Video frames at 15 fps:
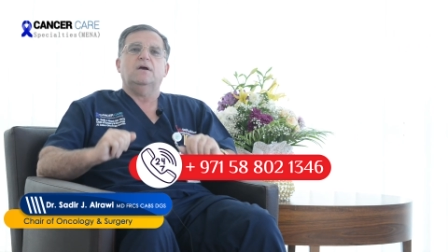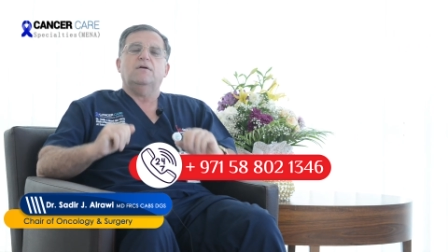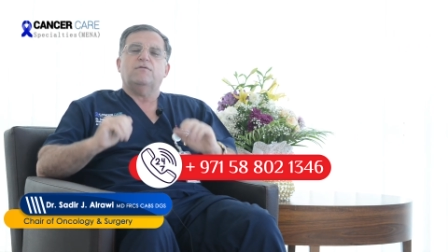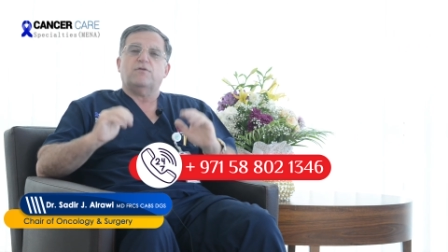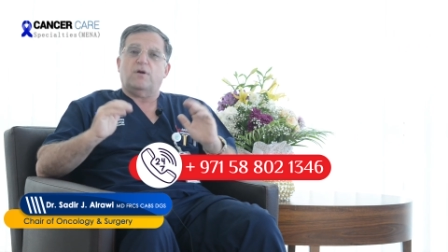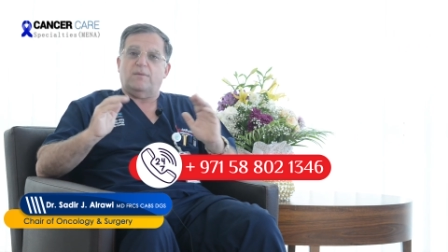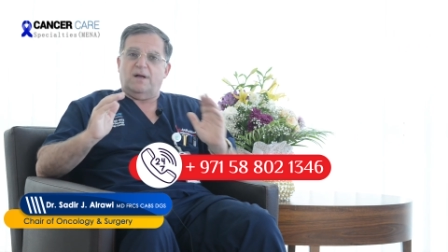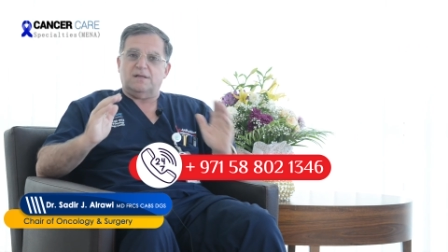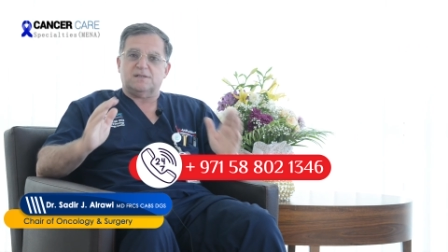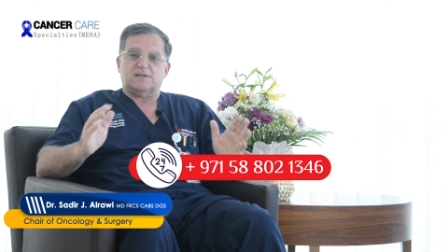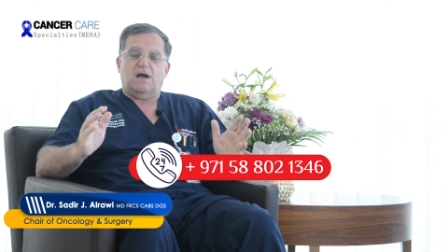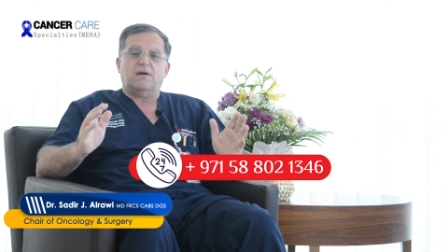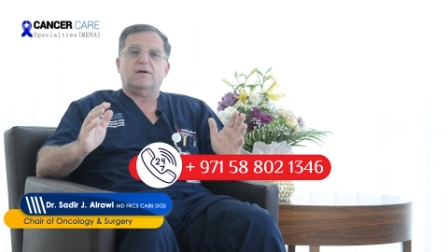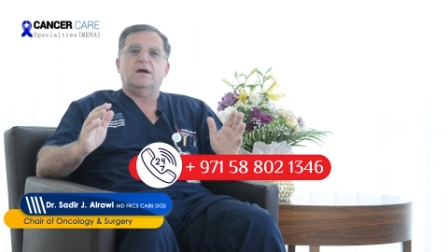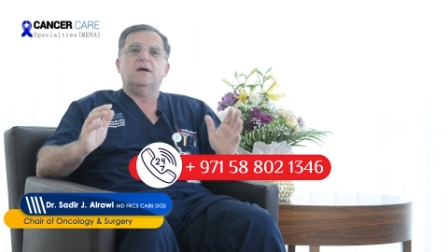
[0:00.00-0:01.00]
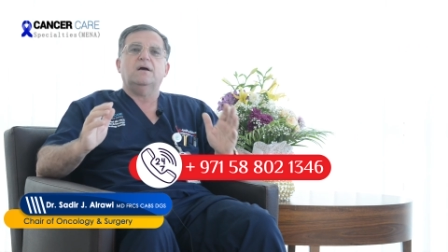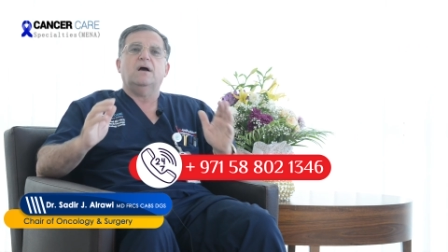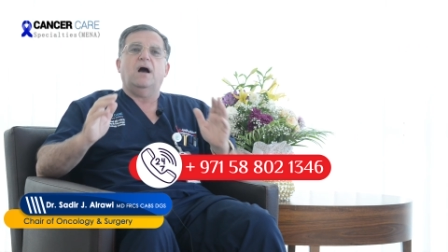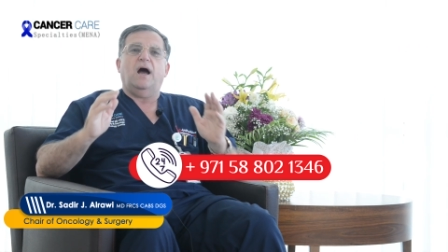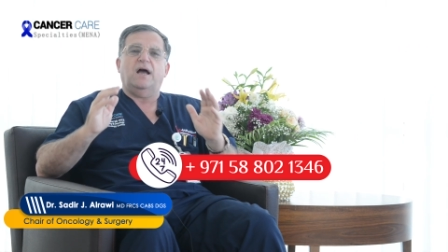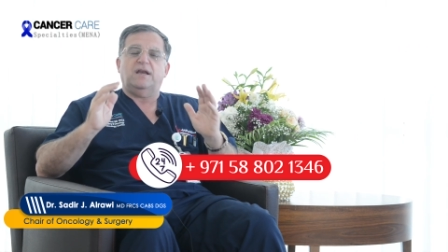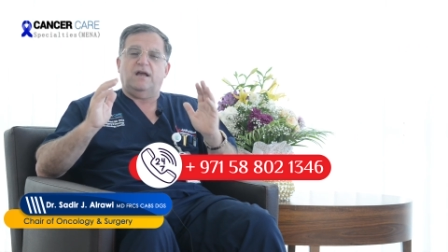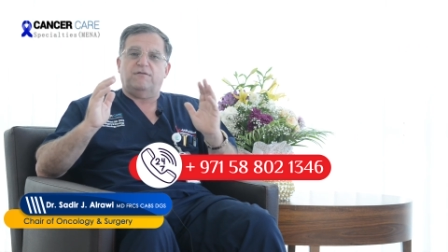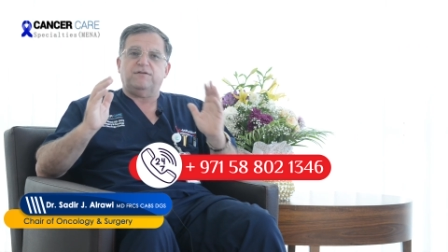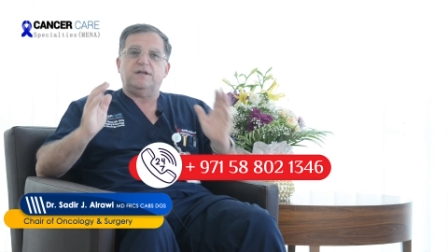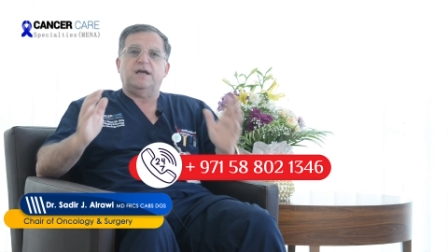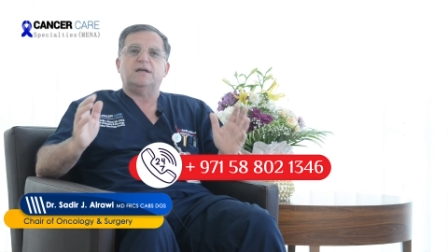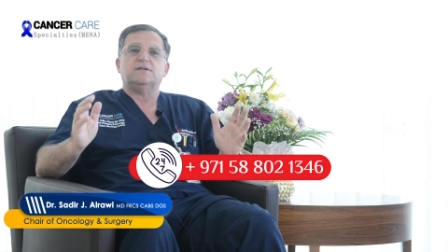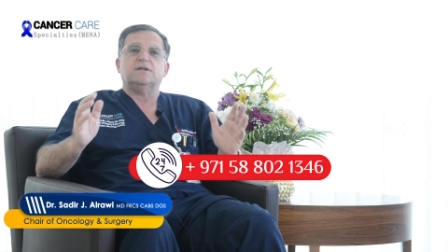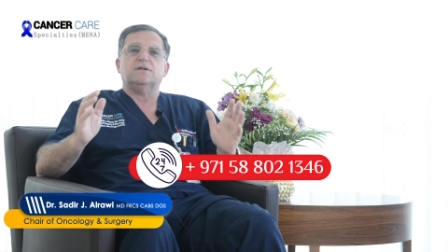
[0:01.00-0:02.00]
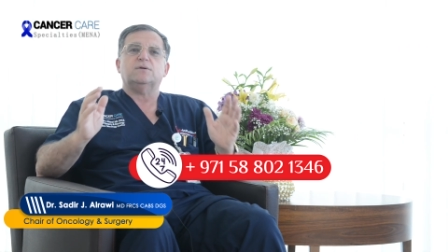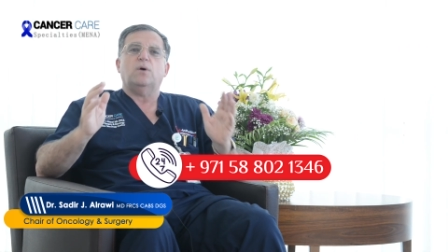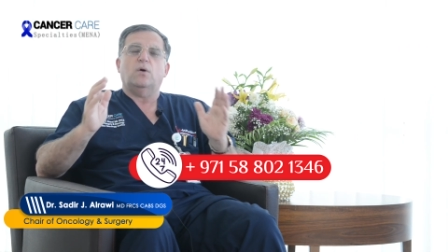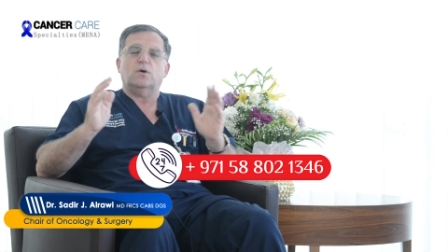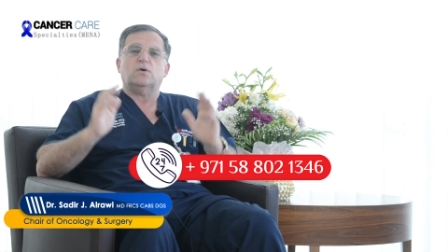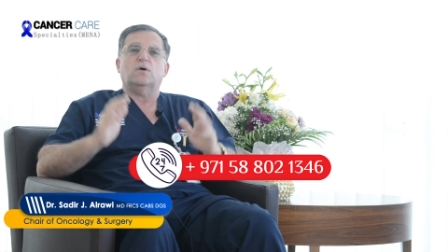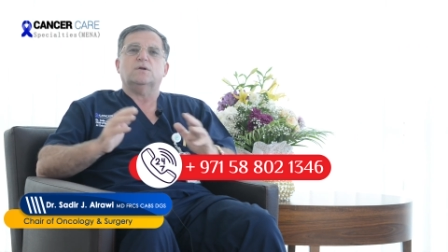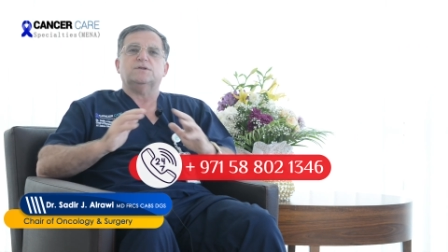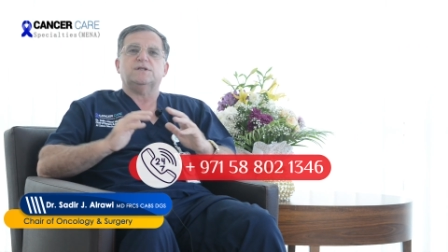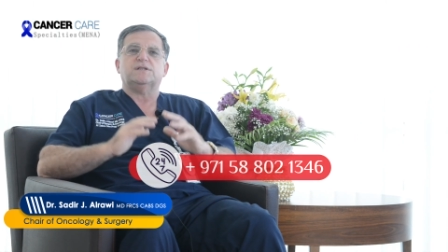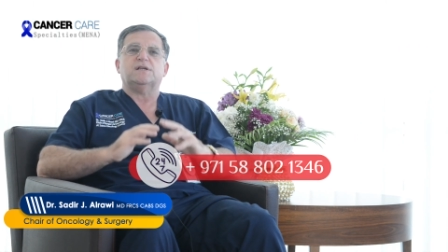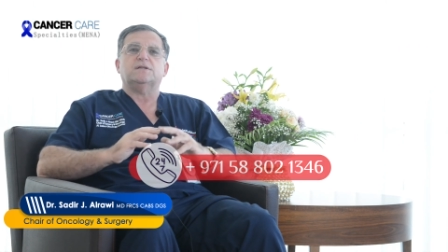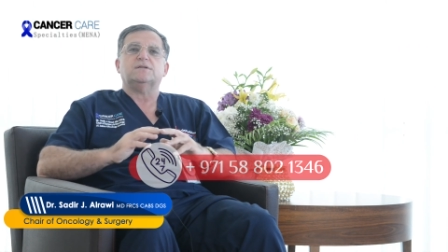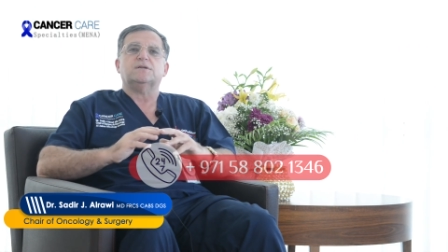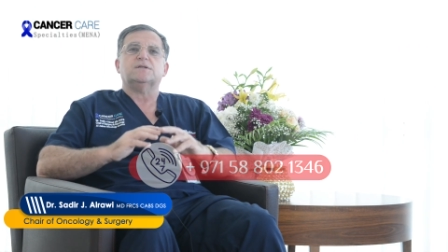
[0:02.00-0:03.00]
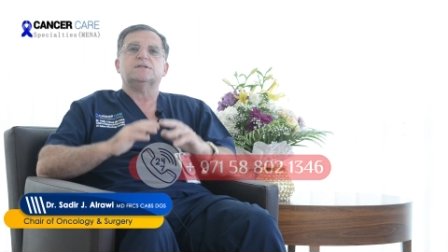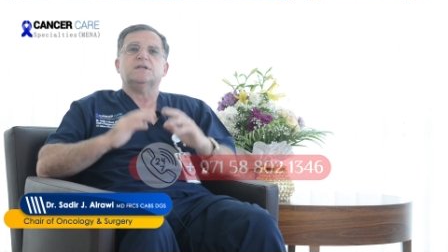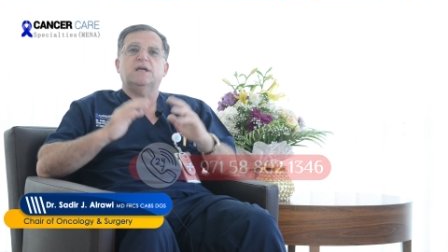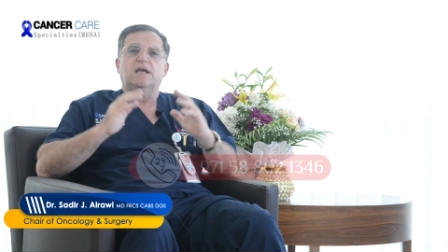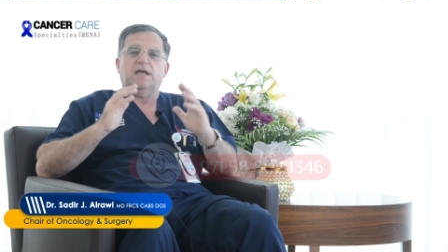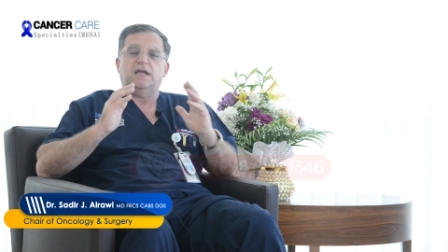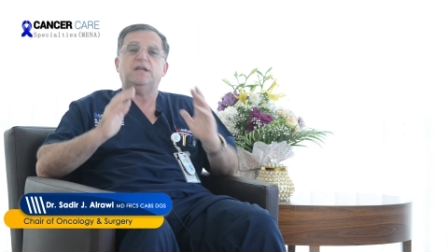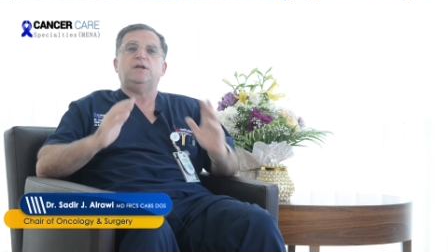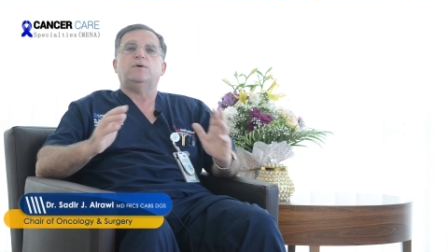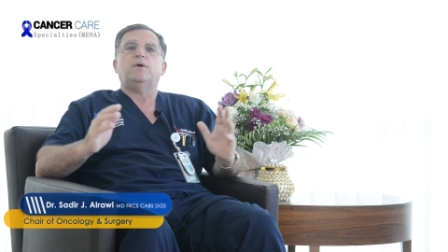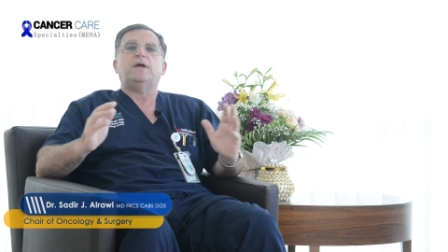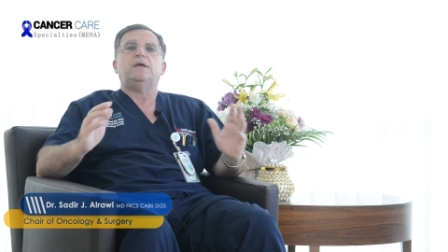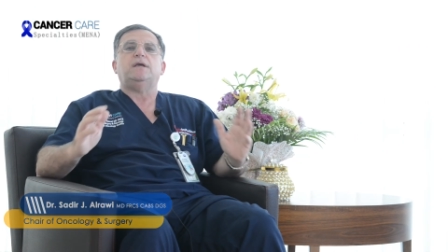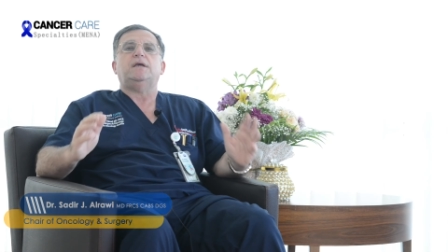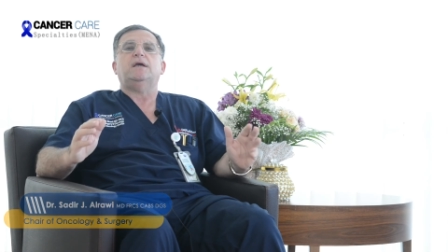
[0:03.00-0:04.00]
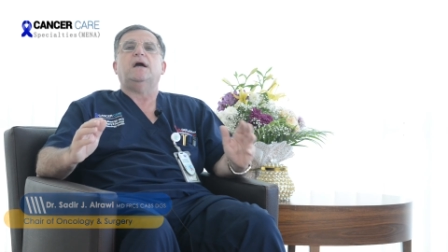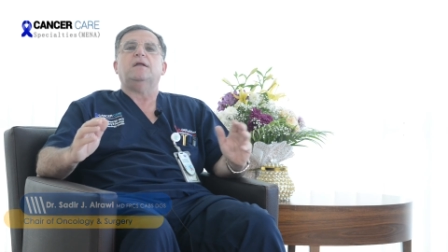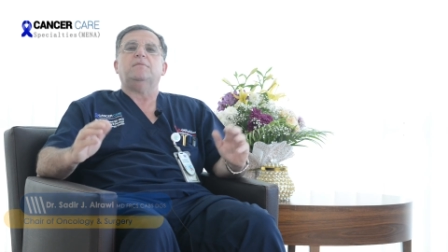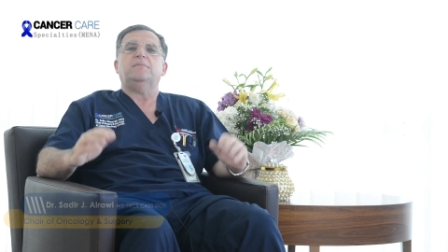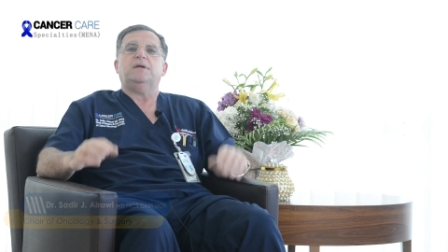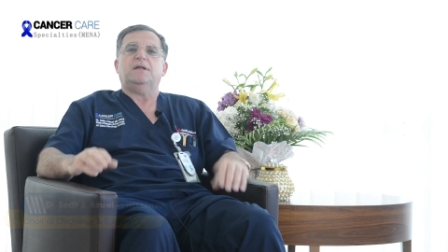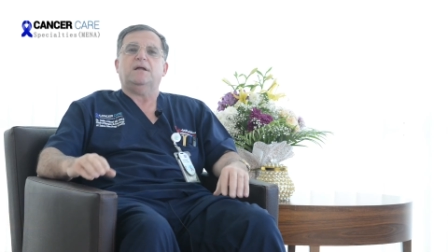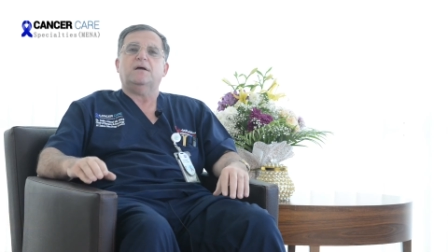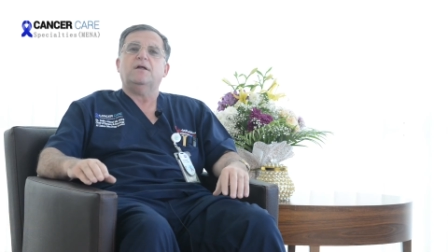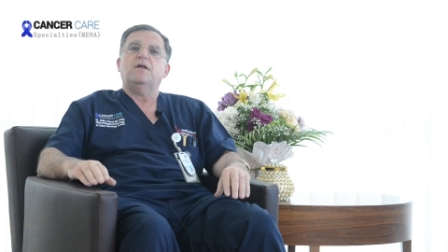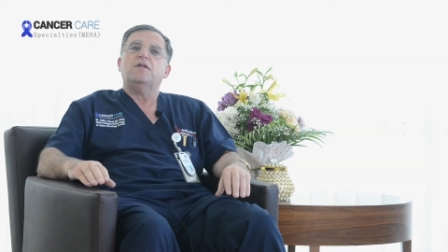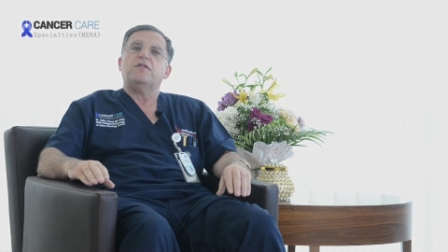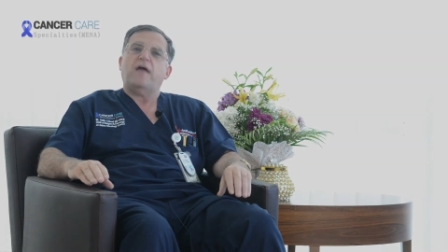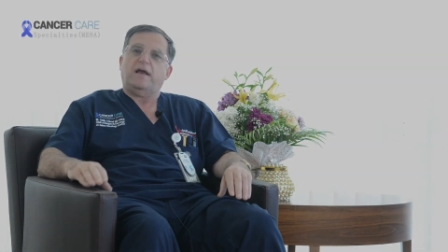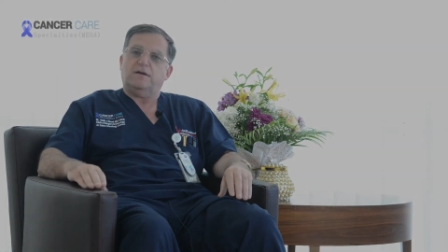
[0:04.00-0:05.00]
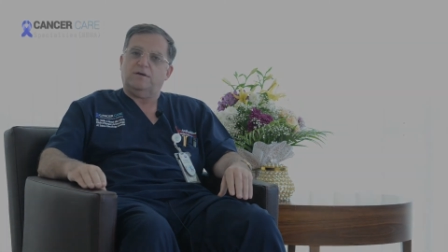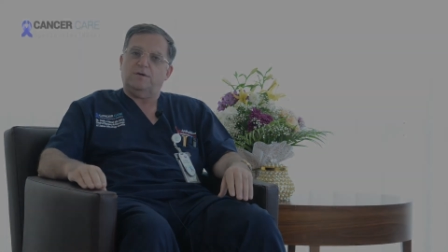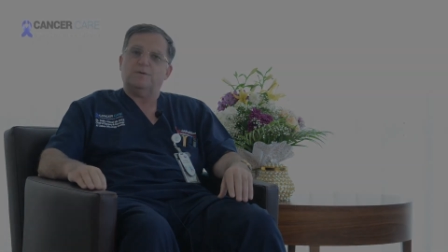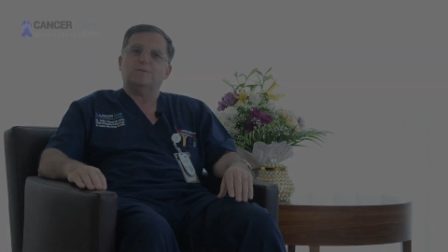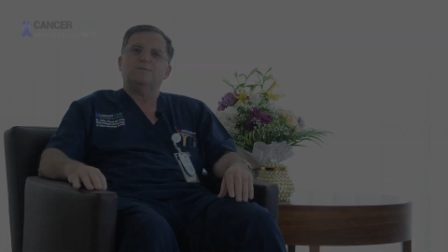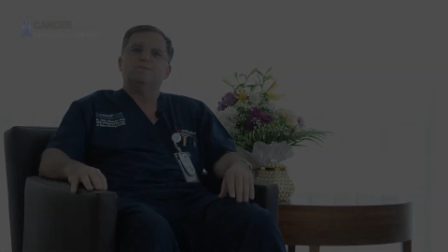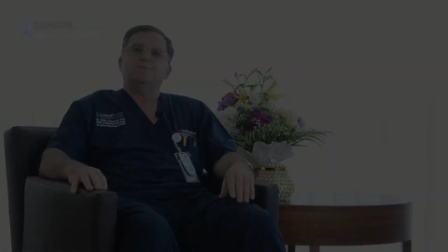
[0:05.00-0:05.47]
from Al Zahra and affiliated oncology centers in UAE and MENA. Thank you.